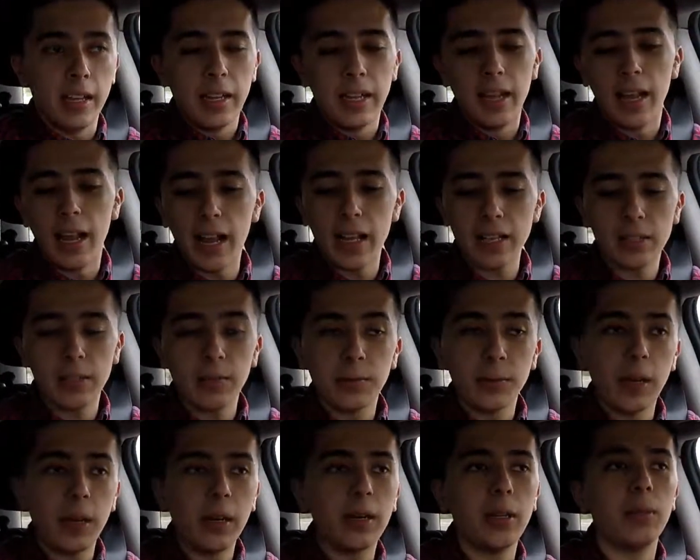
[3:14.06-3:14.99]
It has a
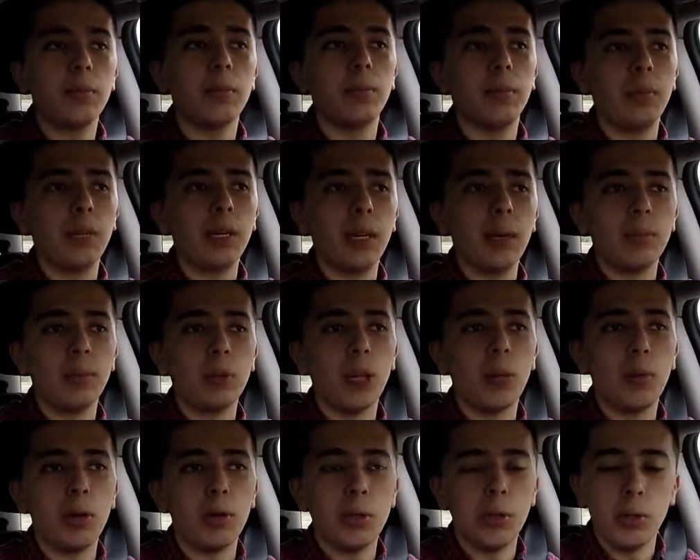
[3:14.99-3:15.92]
very
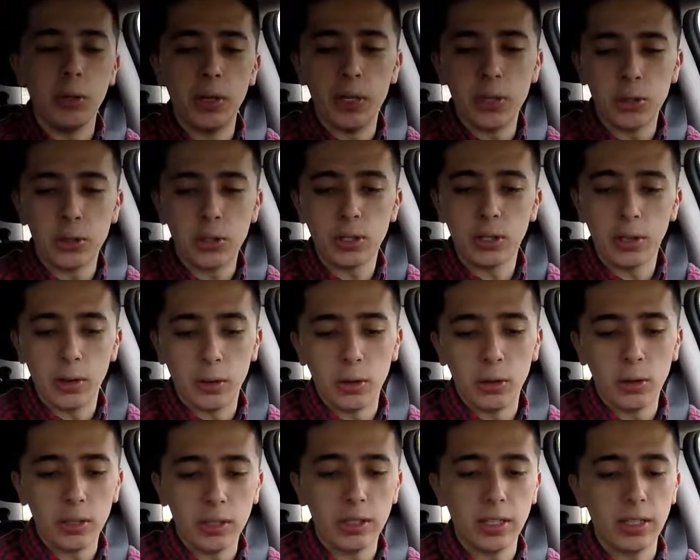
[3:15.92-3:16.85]
BMW-ish
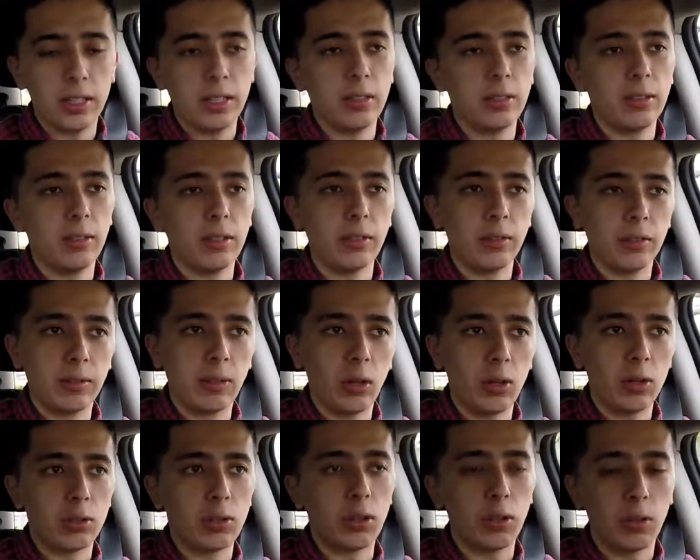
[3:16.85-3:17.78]
look in the
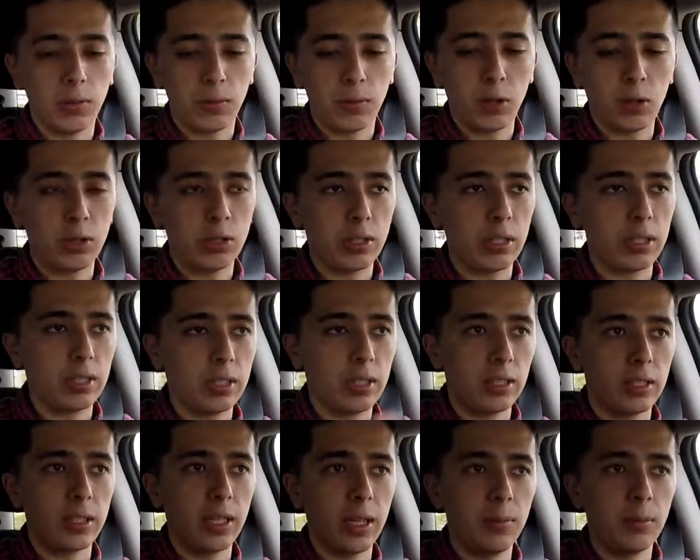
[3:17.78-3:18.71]
console. Of course, it's
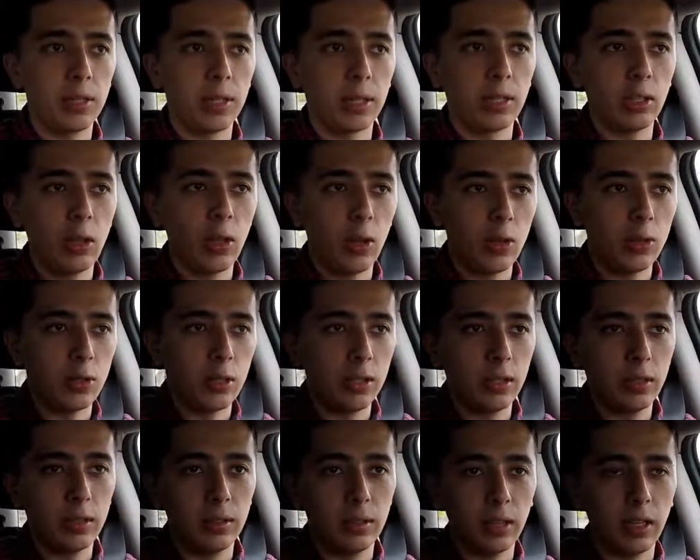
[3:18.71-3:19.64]
the same
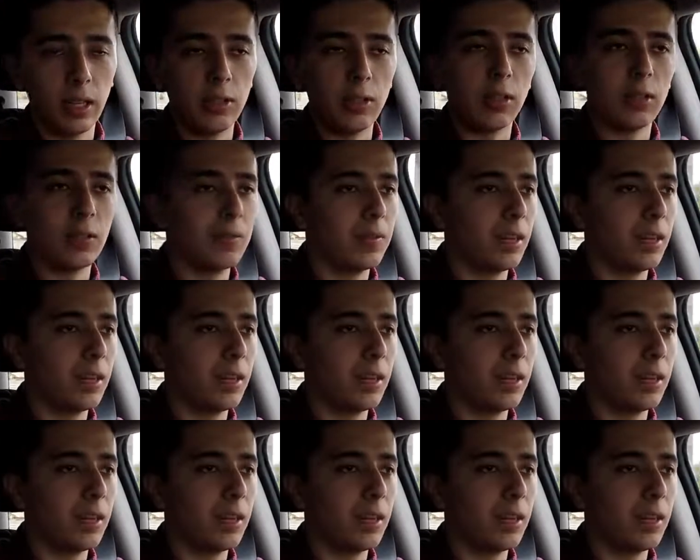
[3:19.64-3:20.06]
technology that you can